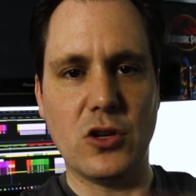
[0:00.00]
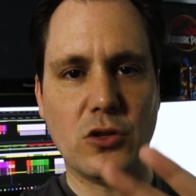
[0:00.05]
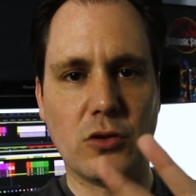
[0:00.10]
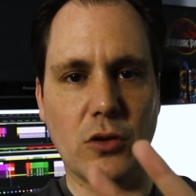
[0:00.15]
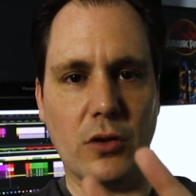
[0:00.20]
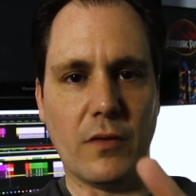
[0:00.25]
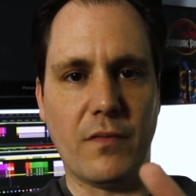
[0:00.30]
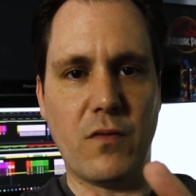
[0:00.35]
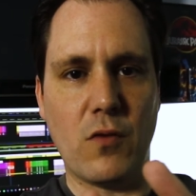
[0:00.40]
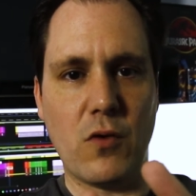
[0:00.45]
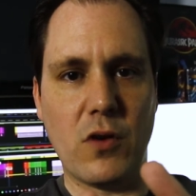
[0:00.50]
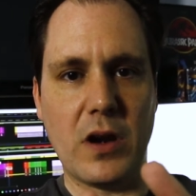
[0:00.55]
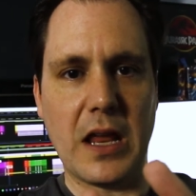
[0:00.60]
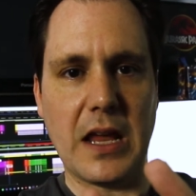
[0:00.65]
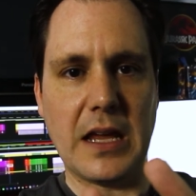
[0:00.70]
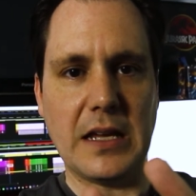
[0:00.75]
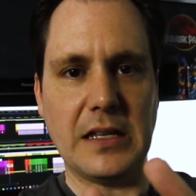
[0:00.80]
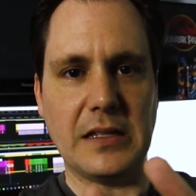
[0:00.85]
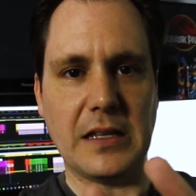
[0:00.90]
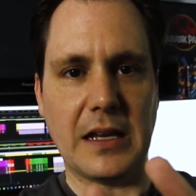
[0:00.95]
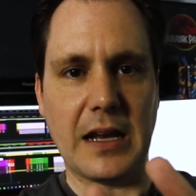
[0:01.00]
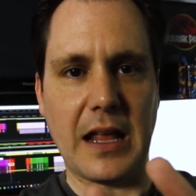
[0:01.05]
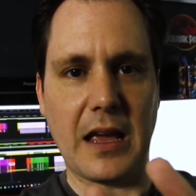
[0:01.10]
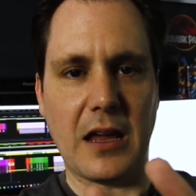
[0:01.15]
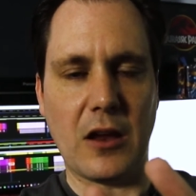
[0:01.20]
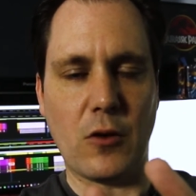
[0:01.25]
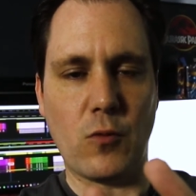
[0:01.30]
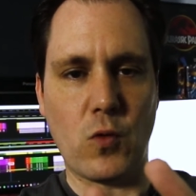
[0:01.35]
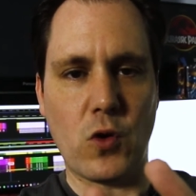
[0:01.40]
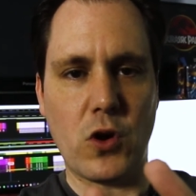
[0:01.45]
So the 4 days that I
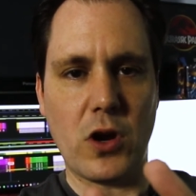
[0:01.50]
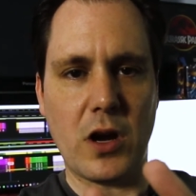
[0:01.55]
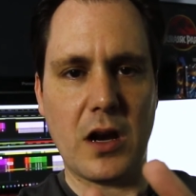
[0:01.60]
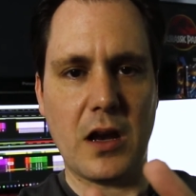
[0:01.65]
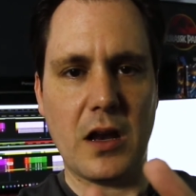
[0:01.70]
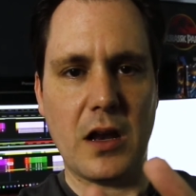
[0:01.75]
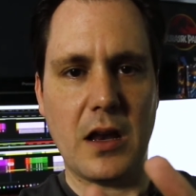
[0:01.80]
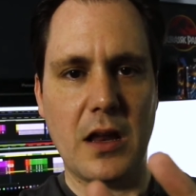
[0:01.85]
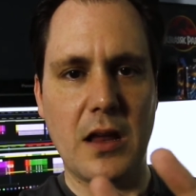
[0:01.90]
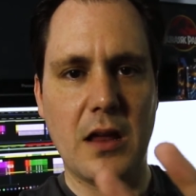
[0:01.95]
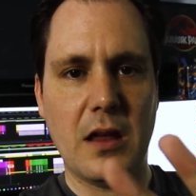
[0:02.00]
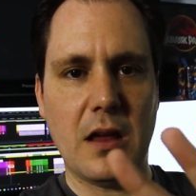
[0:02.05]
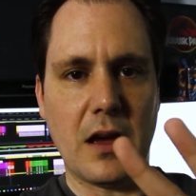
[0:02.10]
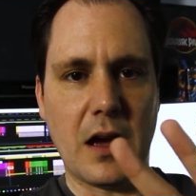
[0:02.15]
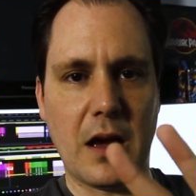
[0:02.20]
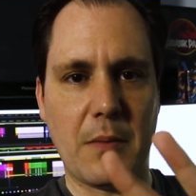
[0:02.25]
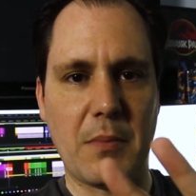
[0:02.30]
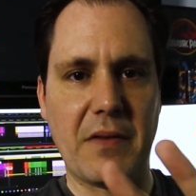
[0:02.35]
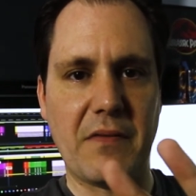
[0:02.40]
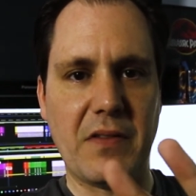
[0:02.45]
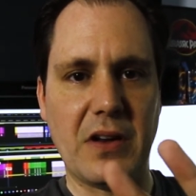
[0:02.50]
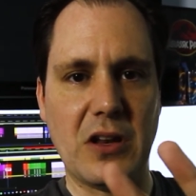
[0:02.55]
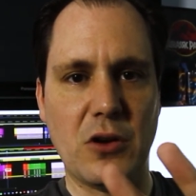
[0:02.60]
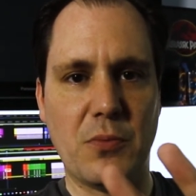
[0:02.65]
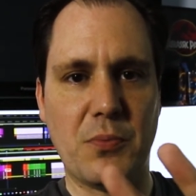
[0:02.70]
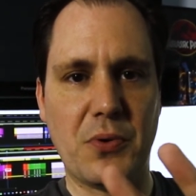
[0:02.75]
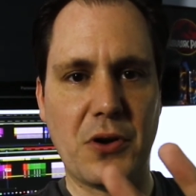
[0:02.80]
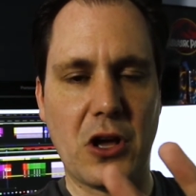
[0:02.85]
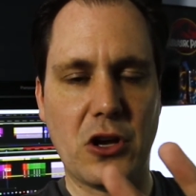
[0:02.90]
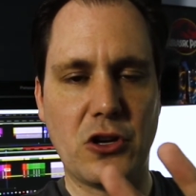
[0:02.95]
can work on my video
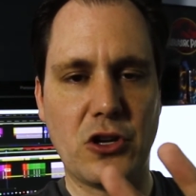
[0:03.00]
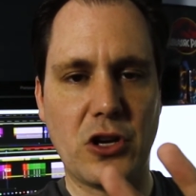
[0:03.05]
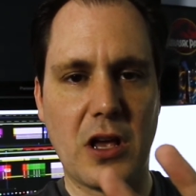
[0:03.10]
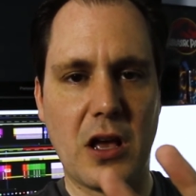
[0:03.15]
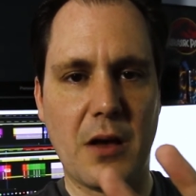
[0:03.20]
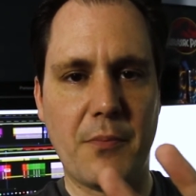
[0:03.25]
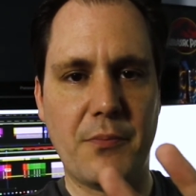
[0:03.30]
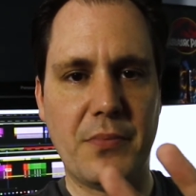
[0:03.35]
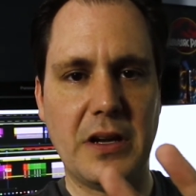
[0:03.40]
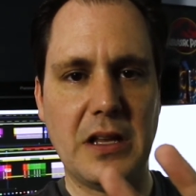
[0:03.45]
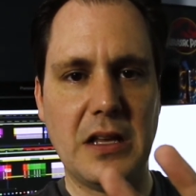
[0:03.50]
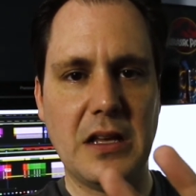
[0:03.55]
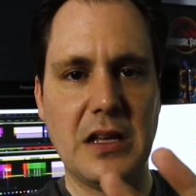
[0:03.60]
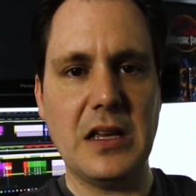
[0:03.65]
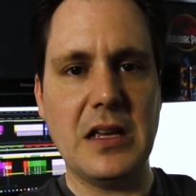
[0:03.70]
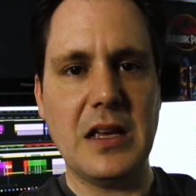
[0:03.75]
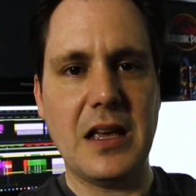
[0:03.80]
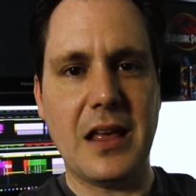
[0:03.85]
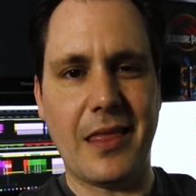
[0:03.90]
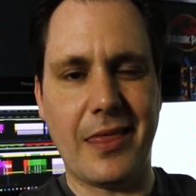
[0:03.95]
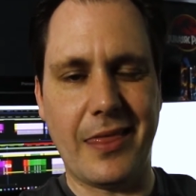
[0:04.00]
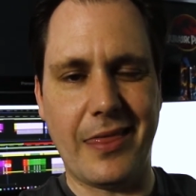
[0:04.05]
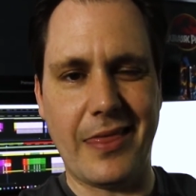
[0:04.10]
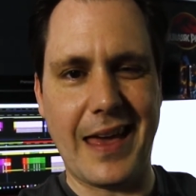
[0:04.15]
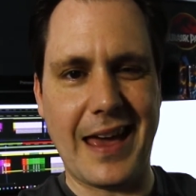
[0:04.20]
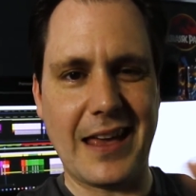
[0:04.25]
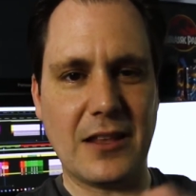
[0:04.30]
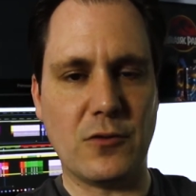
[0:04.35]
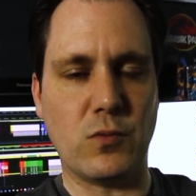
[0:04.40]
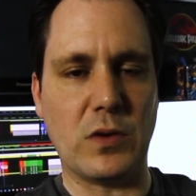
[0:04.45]
production company,
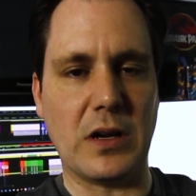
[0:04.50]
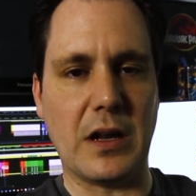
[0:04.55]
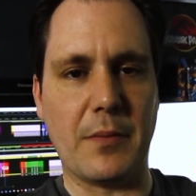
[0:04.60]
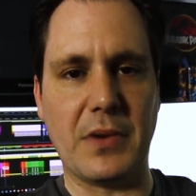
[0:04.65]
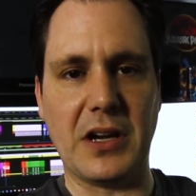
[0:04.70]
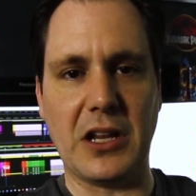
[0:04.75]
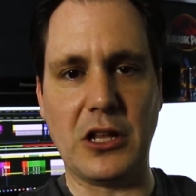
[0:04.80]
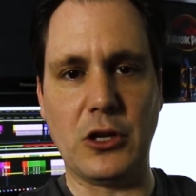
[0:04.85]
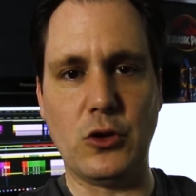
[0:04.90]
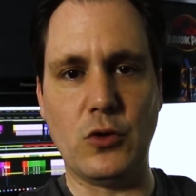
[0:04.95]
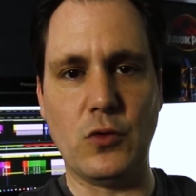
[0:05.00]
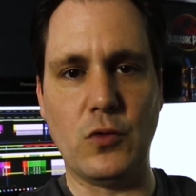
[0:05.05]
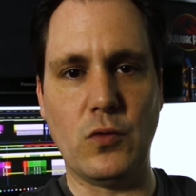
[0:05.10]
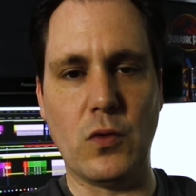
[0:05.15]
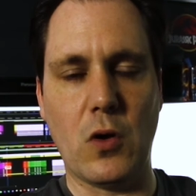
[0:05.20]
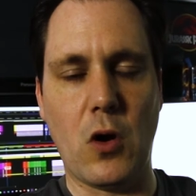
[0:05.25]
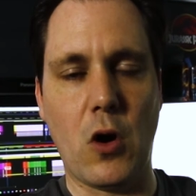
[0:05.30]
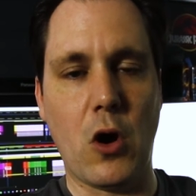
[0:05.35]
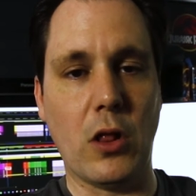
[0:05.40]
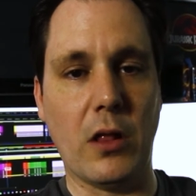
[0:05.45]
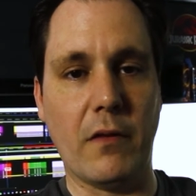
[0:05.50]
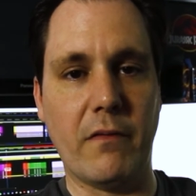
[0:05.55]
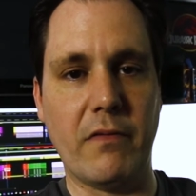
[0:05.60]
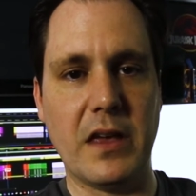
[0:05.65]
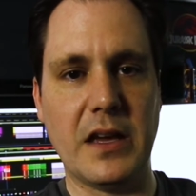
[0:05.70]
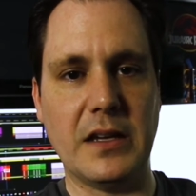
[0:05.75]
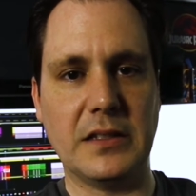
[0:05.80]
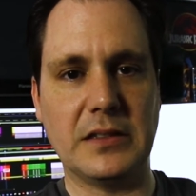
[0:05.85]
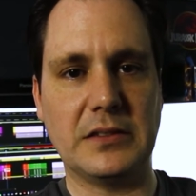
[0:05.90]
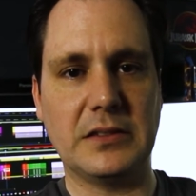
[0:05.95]
that's when I'm going to do all of
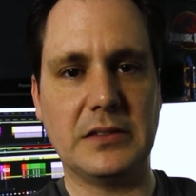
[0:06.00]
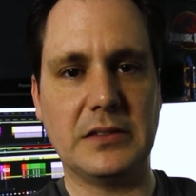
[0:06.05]
this.